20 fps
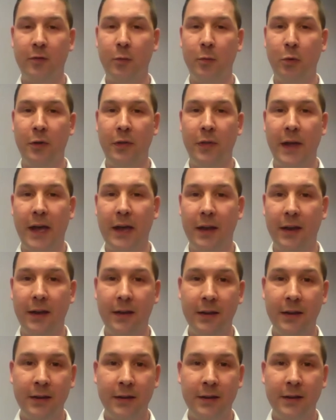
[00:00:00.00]
with that,
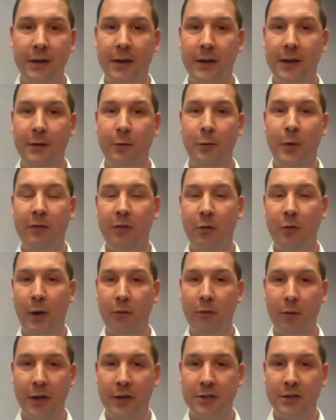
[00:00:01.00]
and we have a
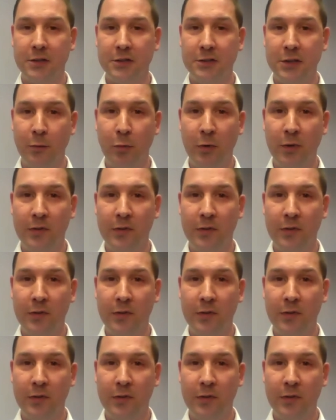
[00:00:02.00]
great relationship,